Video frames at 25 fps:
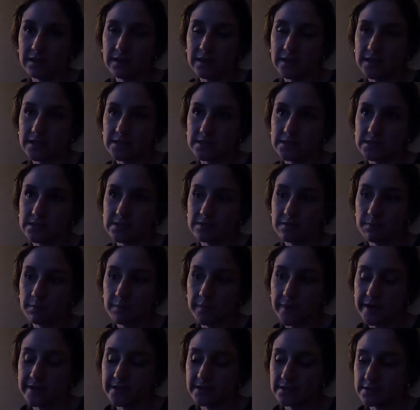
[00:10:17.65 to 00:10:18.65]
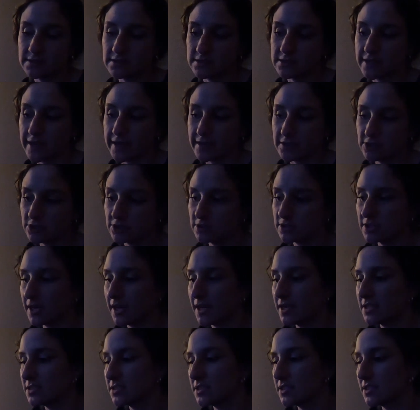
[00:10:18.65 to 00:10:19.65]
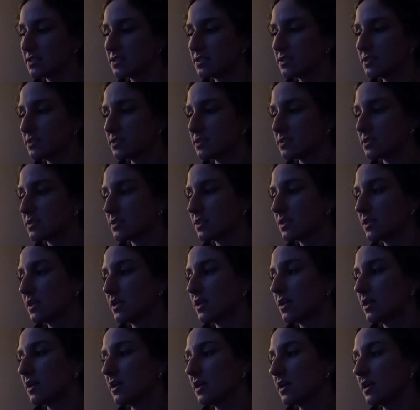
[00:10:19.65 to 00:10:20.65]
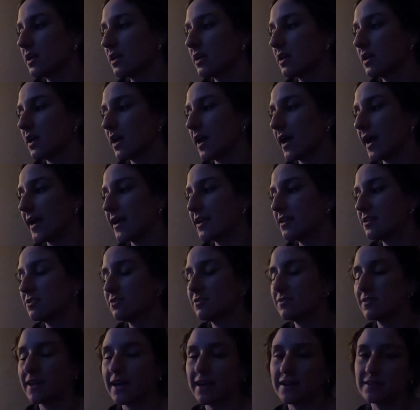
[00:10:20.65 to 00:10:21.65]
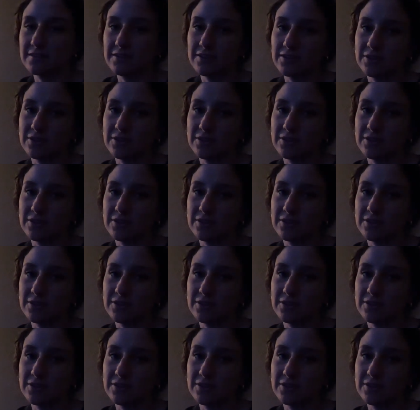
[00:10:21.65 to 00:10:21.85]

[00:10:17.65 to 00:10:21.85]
this month's exercises, I do that